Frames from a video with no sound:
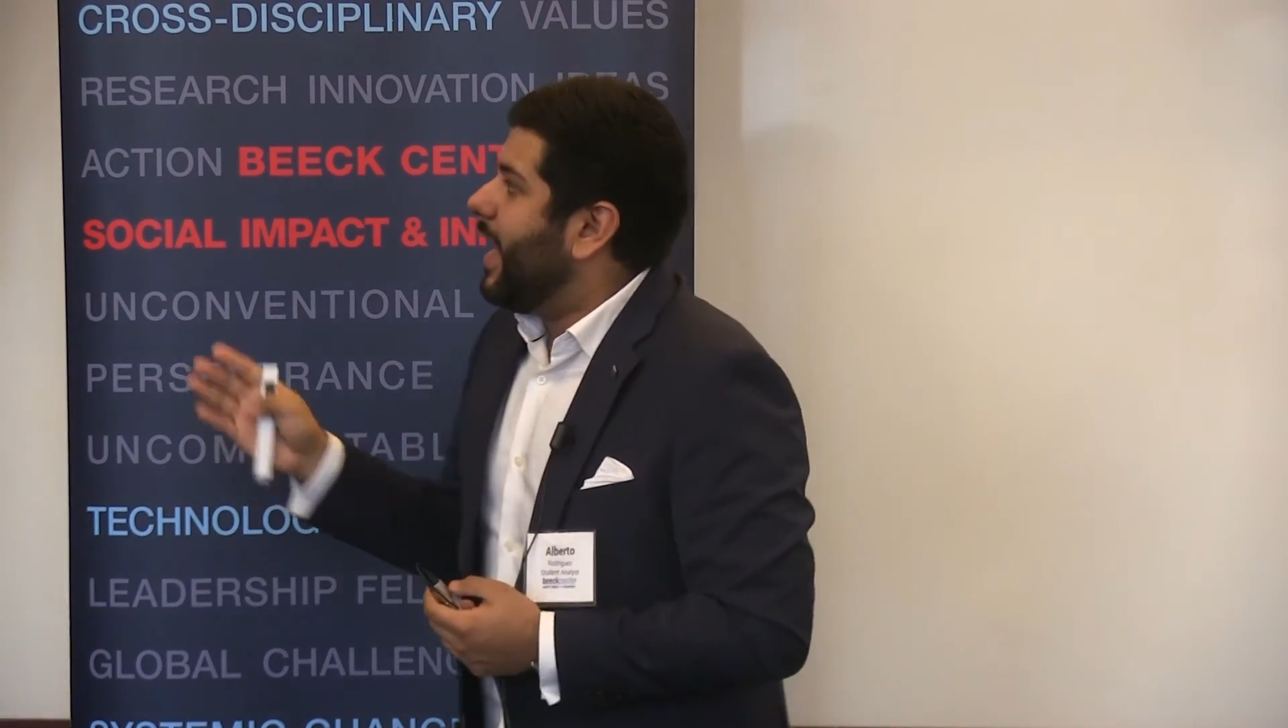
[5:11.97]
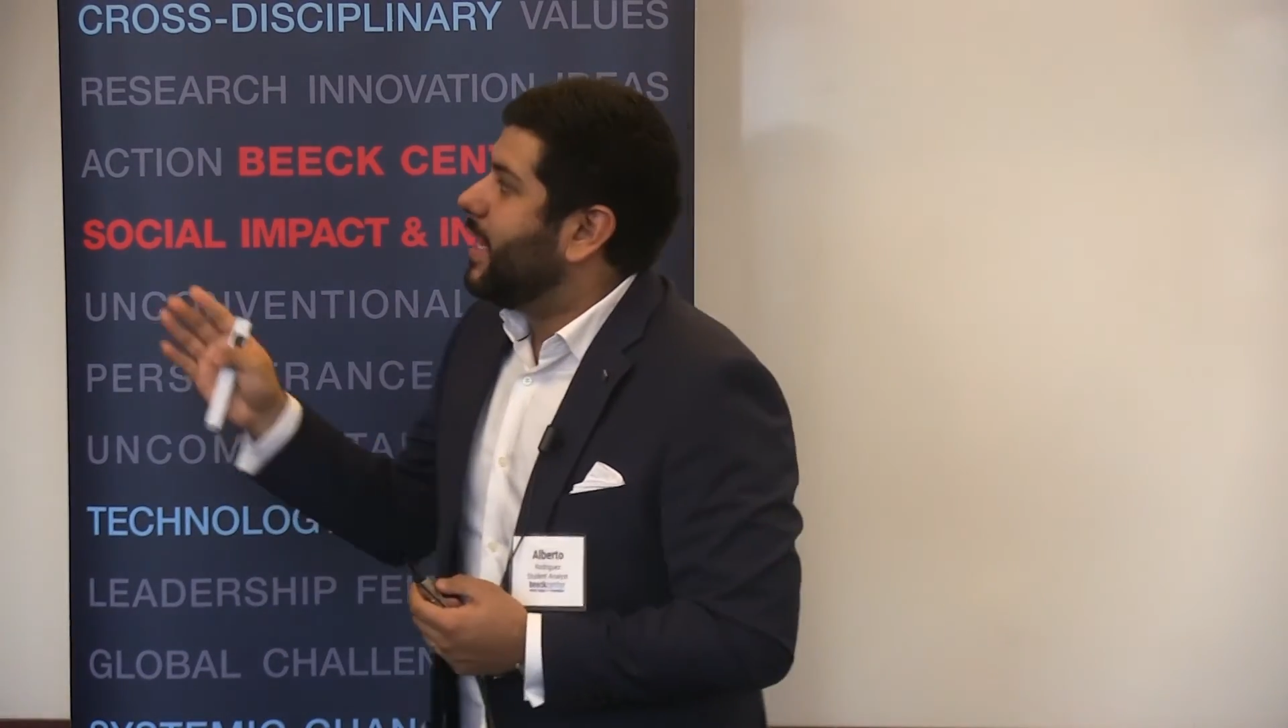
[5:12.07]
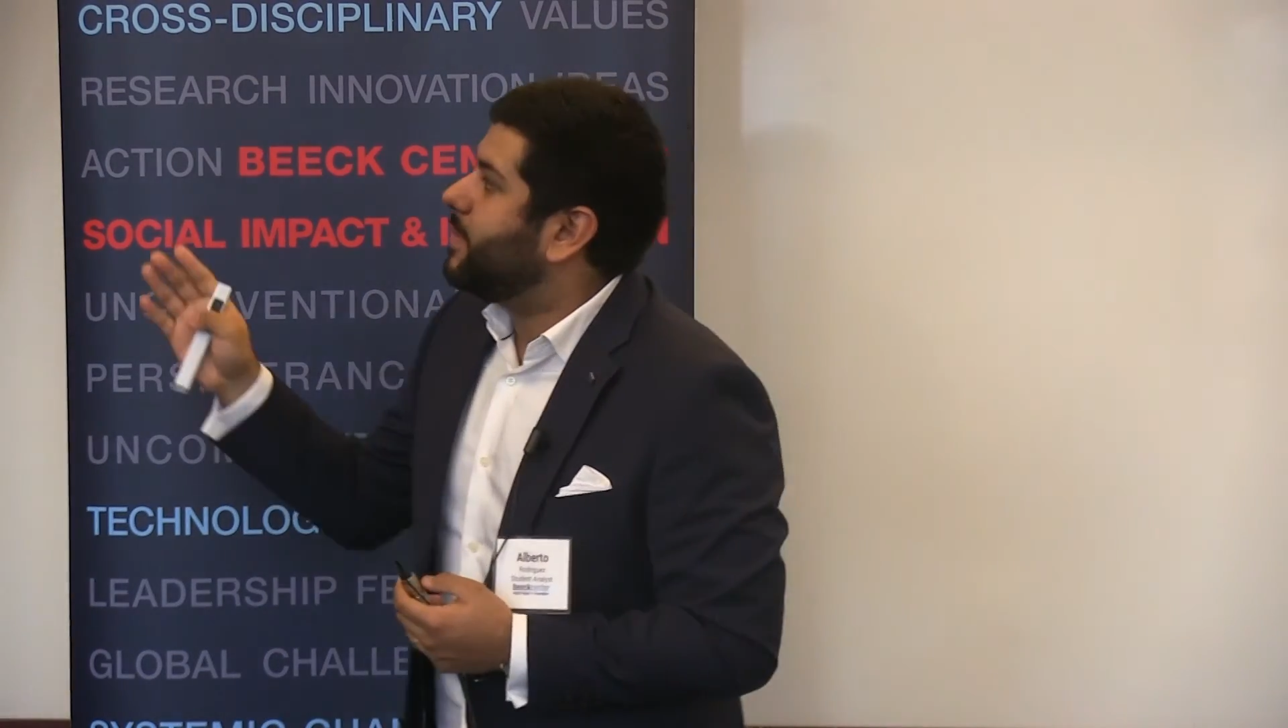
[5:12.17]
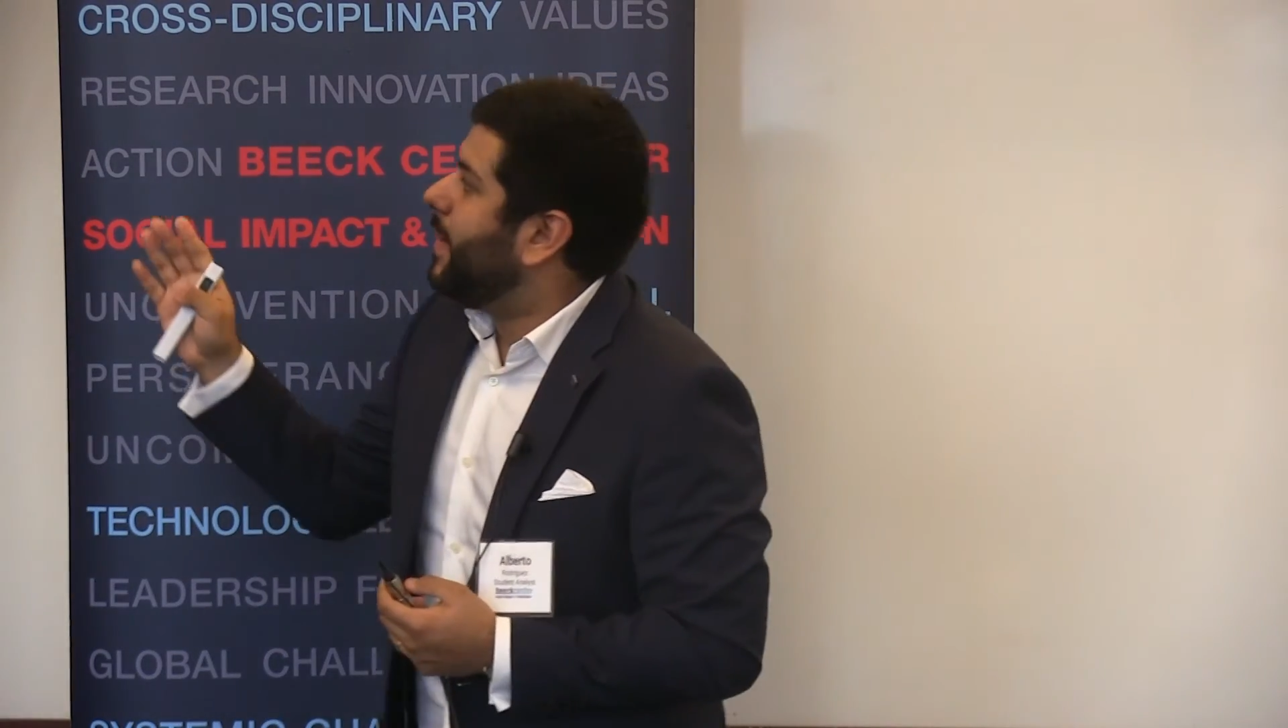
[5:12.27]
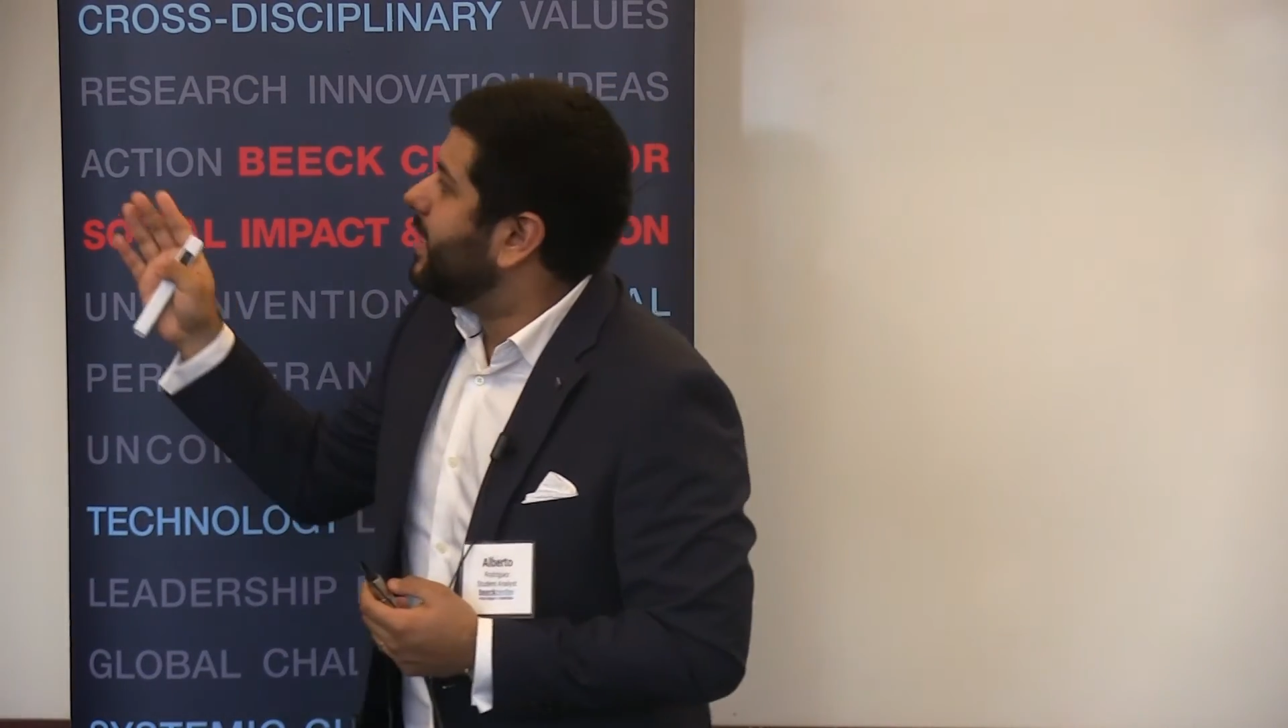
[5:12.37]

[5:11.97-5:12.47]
And it's